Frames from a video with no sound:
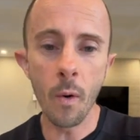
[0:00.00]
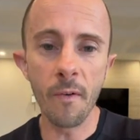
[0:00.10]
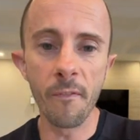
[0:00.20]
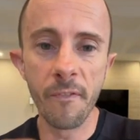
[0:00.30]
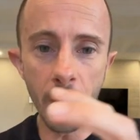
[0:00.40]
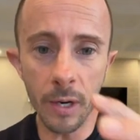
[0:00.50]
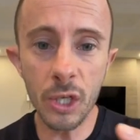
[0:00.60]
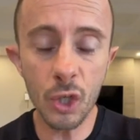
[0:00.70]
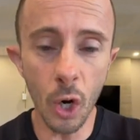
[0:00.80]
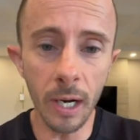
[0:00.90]
very
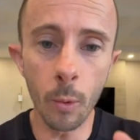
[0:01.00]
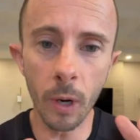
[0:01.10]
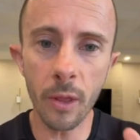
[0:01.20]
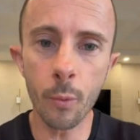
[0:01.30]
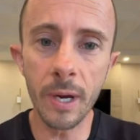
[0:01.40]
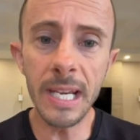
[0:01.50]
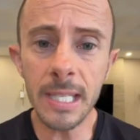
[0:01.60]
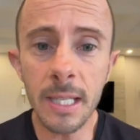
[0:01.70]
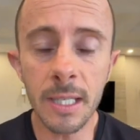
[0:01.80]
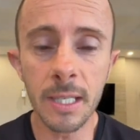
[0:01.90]
strongly, one of the
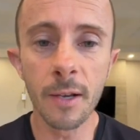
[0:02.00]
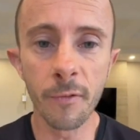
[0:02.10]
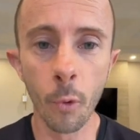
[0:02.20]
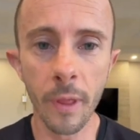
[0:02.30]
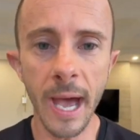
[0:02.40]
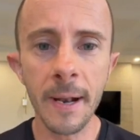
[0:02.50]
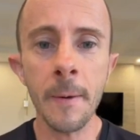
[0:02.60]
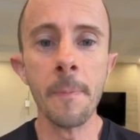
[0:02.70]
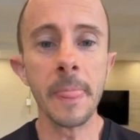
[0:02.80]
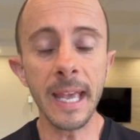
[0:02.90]
reasons for that
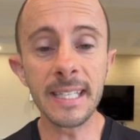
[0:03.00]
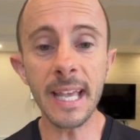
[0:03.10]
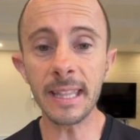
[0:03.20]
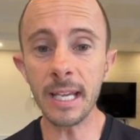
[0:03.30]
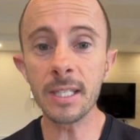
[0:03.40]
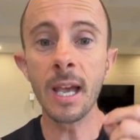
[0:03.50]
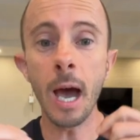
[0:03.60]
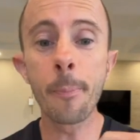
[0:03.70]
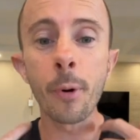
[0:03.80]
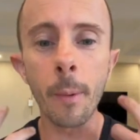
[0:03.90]
is that there's
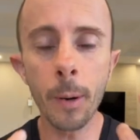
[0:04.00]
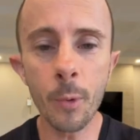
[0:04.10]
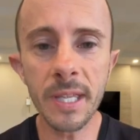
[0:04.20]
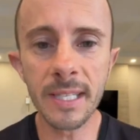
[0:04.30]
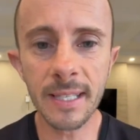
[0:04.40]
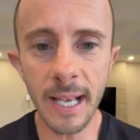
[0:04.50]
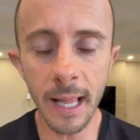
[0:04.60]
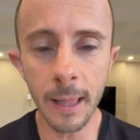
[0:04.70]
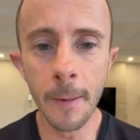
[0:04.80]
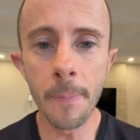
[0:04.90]
a problem with
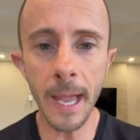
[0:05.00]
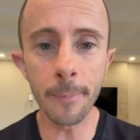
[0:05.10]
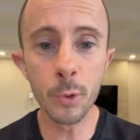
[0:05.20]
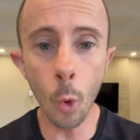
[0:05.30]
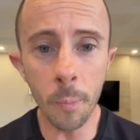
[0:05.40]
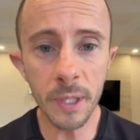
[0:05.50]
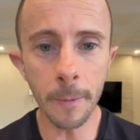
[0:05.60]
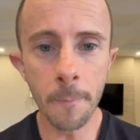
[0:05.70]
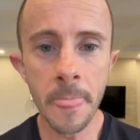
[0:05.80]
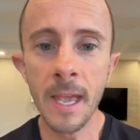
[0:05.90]
cell absorption.
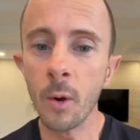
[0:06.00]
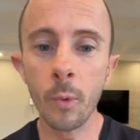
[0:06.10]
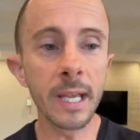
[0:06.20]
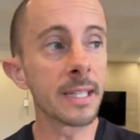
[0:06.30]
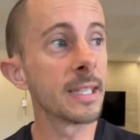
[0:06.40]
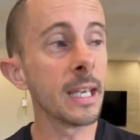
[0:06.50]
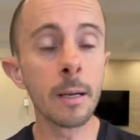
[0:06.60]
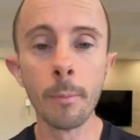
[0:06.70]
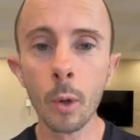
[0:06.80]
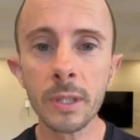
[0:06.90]
We can see it
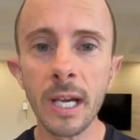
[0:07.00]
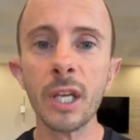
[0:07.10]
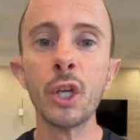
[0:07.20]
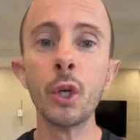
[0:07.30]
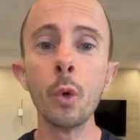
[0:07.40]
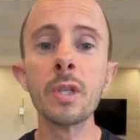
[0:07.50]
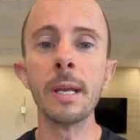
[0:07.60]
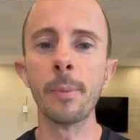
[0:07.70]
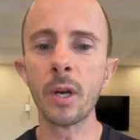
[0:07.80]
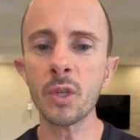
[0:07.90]
in Malta hugely,
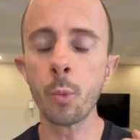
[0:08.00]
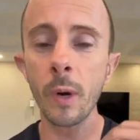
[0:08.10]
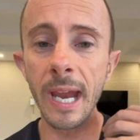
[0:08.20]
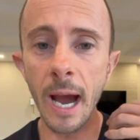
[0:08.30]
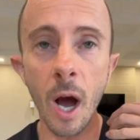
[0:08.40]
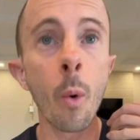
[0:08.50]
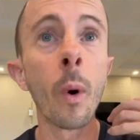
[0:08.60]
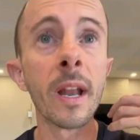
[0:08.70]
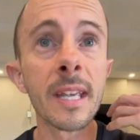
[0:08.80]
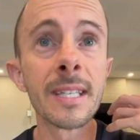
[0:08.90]
because we are
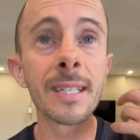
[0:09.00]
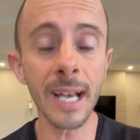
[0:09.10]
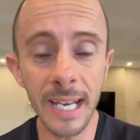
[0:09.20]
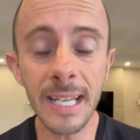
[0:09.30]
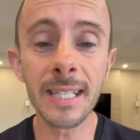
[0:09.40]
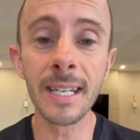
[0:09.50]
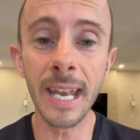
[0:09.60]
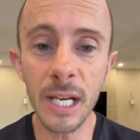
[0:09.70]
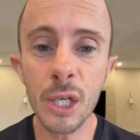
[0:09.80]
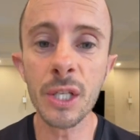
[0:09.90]
one of the sunniest
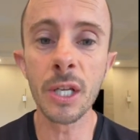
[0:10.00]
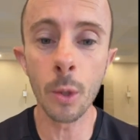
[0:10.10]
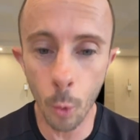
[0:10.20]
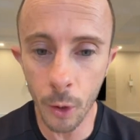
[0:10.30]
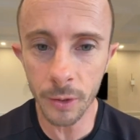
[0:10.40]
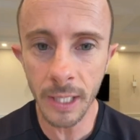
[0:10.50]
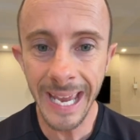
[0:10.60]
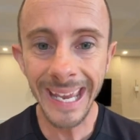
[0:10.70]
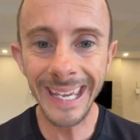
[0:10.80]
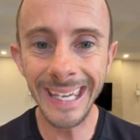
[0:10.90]
nations in the world.
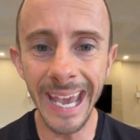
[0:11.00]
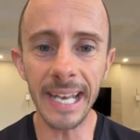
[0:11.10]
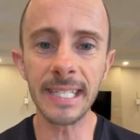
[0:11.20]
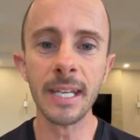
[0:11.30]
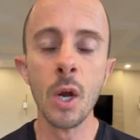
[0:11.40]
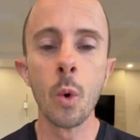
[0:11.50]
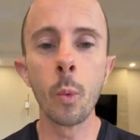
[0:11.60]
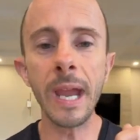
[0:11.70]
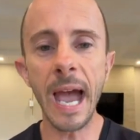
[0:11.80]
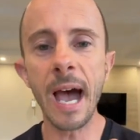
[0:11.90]
Yet,
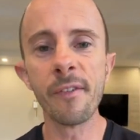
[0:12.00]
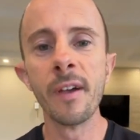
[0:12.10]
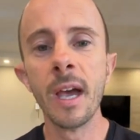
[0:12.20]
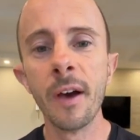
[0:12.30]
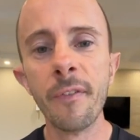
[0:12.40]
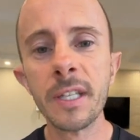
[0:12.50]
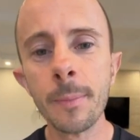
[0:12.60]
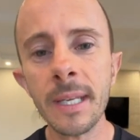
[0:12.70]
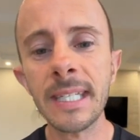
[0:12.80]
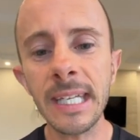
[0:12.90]
we have a
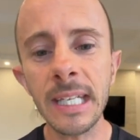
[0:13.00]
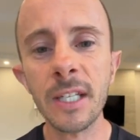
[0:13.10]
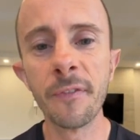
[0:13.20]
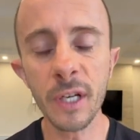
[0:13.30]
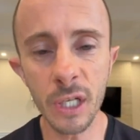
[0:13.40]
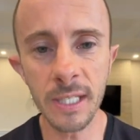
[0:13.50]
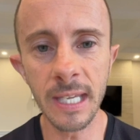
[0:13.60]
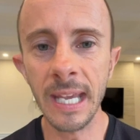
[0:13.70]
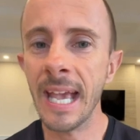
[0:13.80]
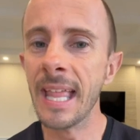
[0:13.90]
vitamin D
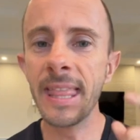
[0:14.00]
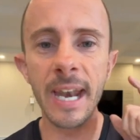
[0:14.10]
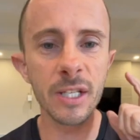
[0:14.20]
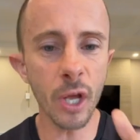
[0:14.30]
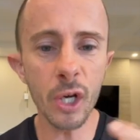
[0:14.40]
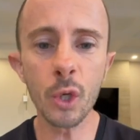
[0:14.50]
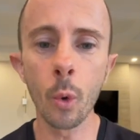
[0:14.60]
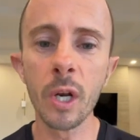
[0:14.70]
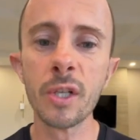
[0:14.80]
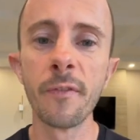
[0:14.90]
deficiency. That is not a
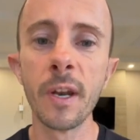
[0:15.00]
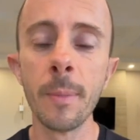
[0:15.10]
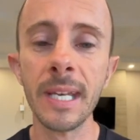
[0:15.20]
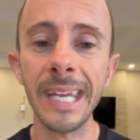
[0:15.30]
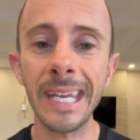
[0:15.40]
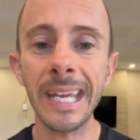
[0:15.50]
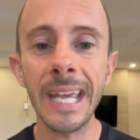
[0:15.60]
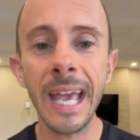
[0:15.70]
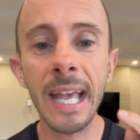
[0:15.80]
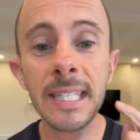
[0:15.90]
shortage of vitamin
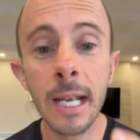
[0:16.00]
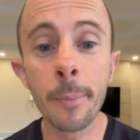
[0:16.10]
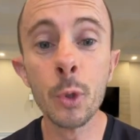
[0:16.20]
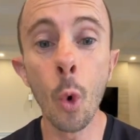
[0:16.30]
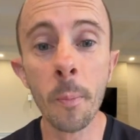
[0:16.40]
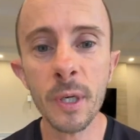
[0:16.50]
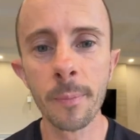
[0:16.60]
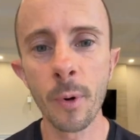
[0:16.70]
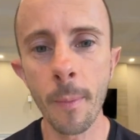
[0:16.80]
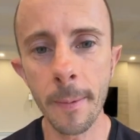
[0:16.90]
D, it's an absorption
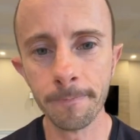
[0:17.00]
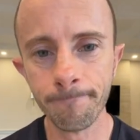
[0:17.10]
problem.